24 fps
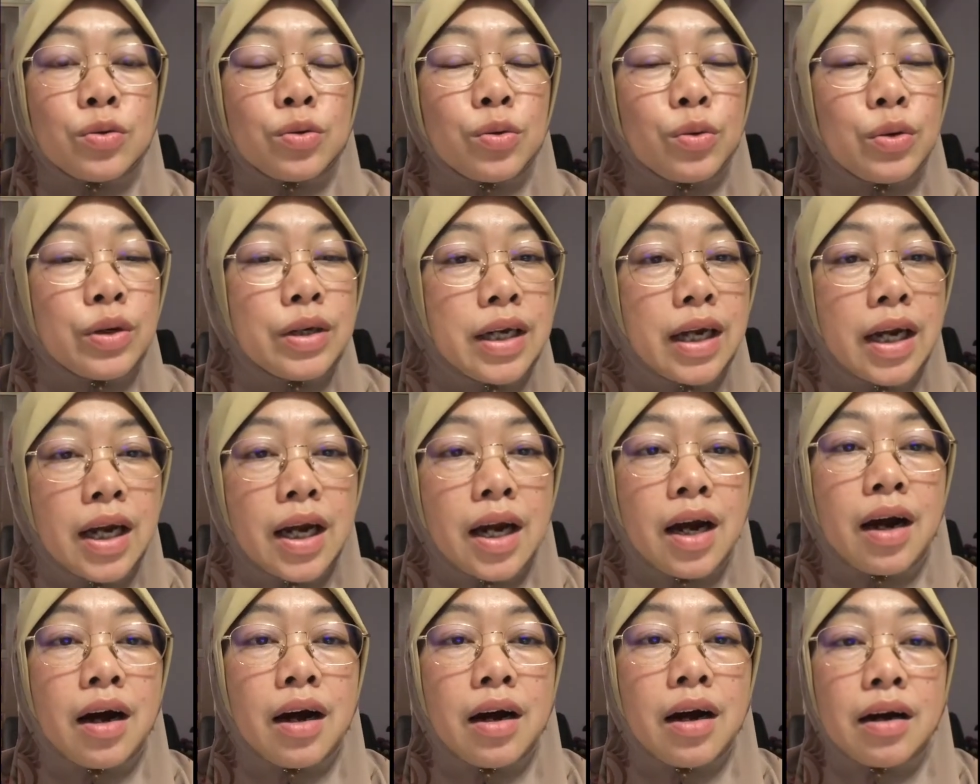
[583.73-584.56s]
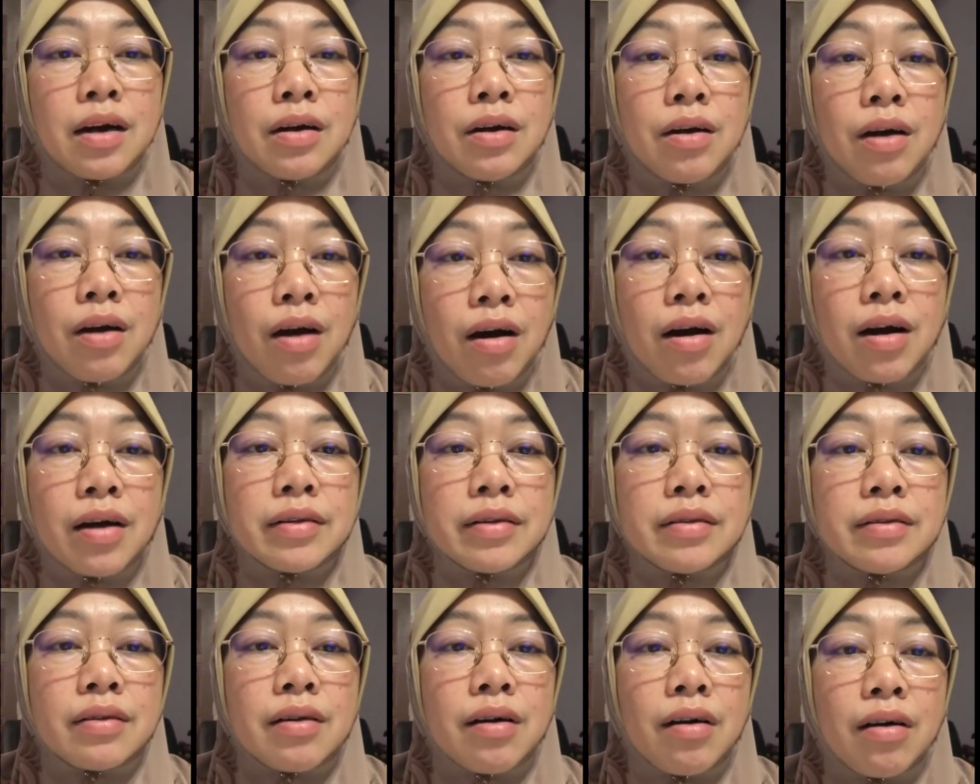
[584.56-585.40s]
So there are a
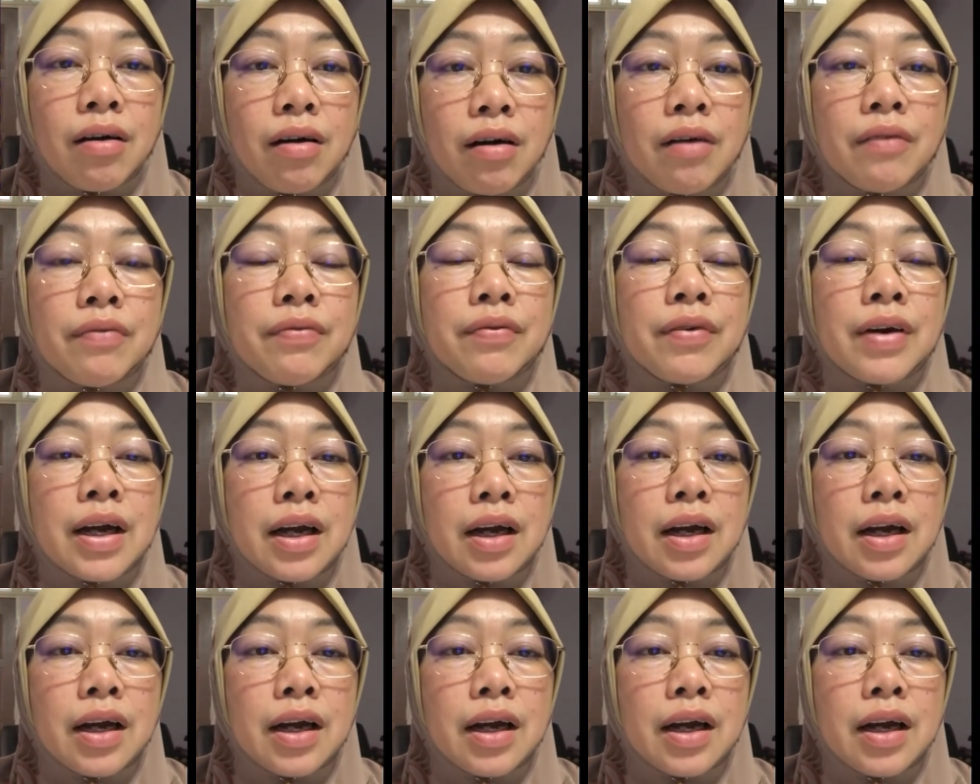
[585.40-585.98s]
lot of